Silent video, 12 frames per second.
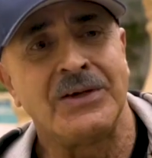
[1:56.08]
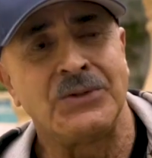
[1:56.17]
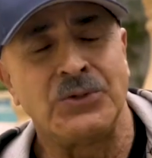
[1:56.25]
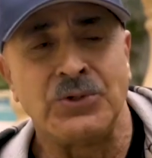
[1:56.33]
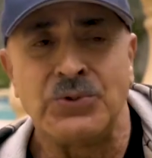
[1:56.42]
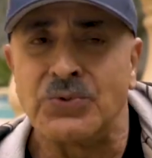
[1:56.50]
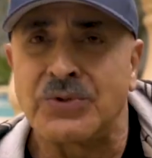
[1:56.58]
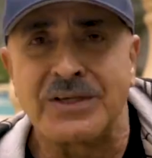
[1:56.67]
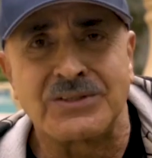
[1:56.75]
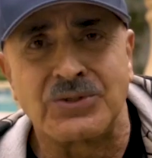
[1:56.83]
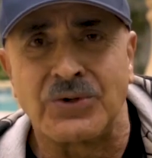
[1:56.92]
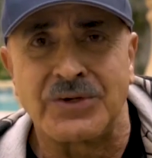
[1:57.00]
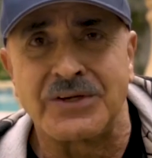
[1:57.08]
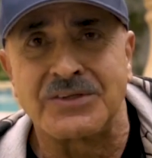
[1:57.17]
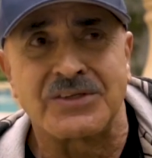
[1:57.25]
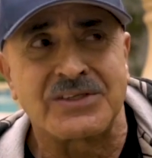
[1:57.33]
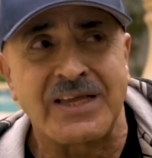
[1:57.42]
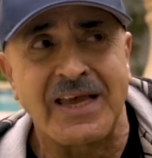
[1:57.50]
and the new kids don't
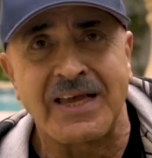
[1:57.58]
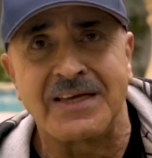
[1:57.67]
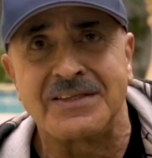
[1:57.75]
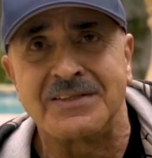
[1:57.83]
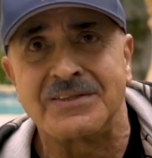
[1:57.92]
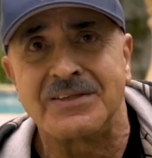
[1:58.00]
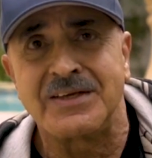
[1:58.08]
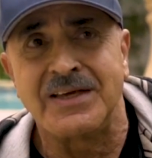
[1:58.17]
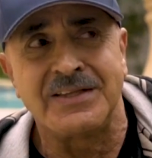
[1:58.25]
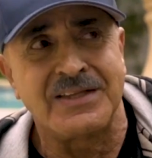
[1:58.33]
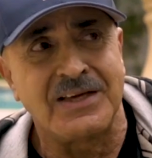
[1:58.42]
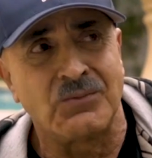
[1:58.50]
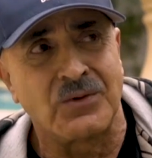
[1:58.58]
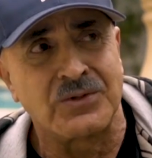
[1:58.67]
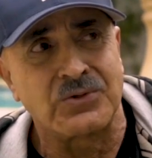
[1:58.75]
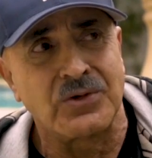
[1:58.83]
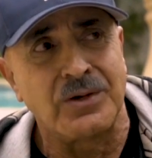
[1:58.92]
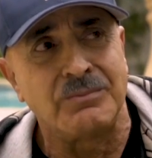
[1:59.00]
understand, and they
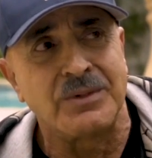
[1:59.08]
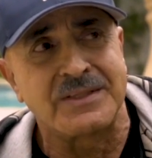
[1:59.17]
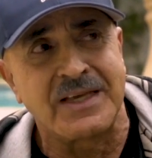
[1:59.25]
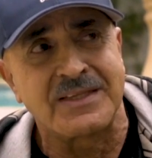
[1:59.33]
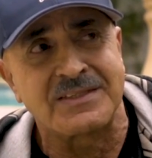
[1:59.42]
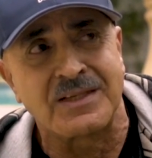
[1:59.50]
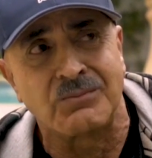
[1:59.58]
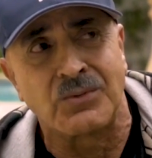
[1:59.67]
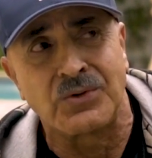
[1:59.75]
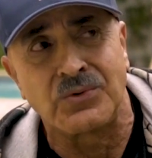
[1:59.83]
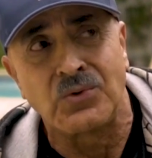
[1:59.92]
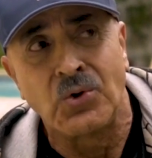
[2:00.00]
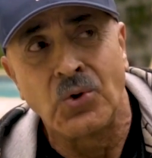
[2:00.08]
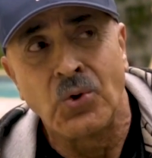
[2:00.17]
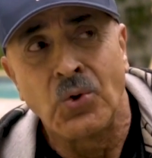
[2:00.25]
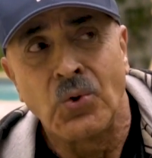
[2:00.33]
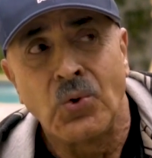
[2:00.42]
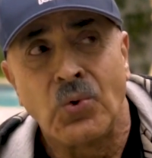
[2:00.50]
want to imitate someone
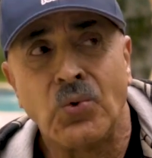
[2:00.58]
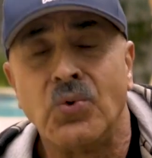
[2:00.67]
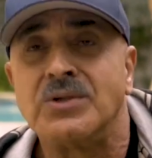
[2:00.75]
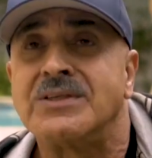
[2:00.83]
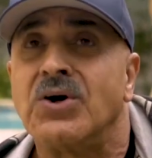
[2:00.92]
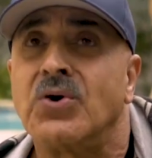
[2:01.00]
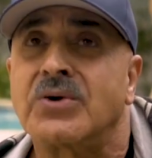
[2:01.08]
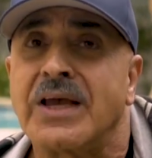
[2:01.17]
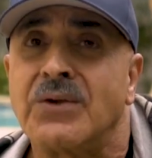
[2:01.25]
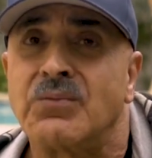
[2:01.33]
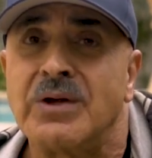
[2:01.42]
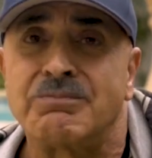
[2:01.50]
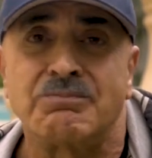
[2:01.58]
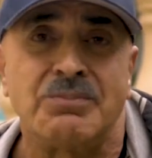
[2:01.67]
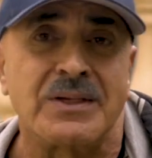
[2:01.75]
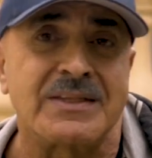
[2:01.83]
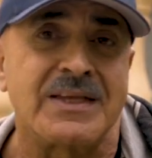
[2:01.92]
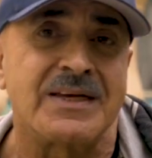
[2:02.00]
who is ripped,
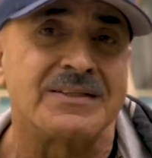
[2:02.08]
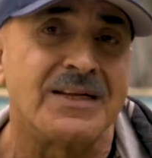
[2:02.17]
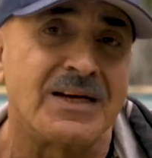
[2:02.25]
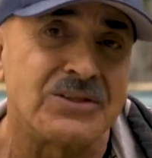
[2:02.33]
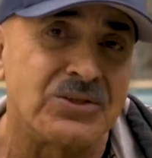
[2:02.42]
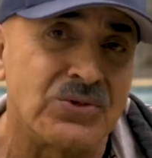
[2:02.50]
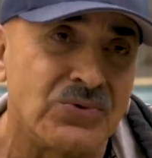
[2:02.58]
but they're not